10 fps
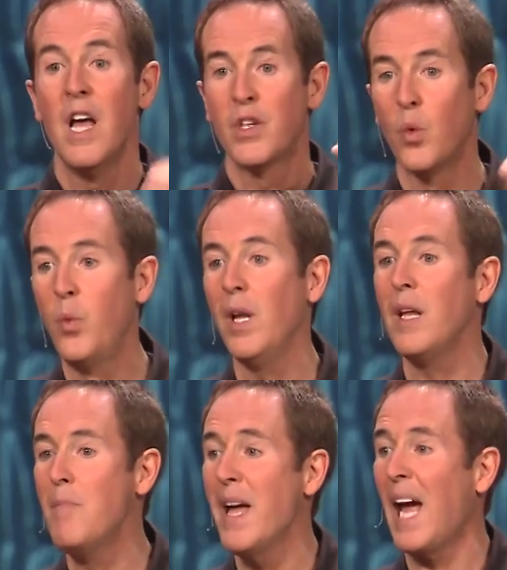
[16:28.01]
to
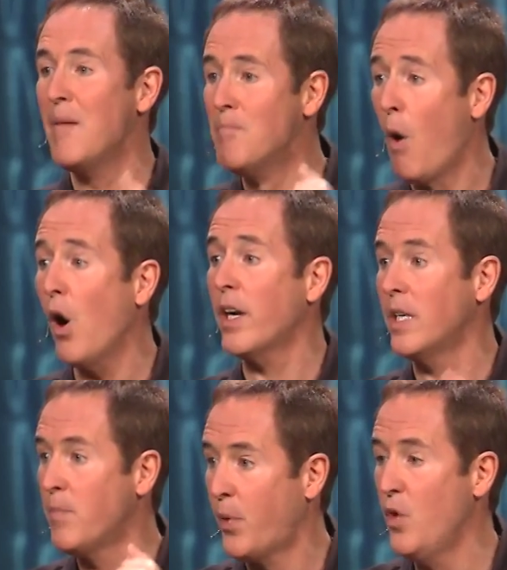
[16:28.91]
really make a marked
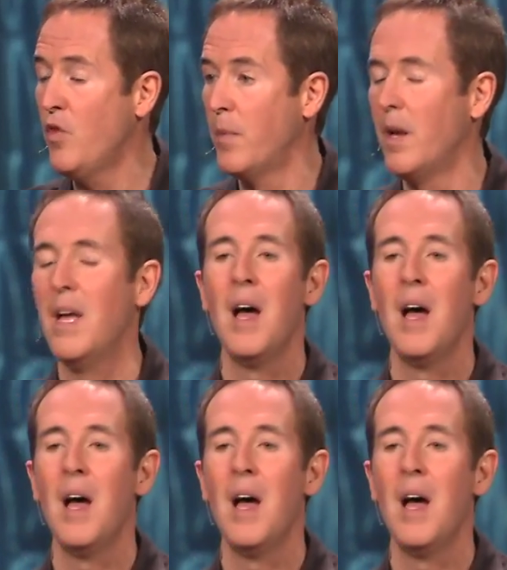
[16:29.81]
improvement.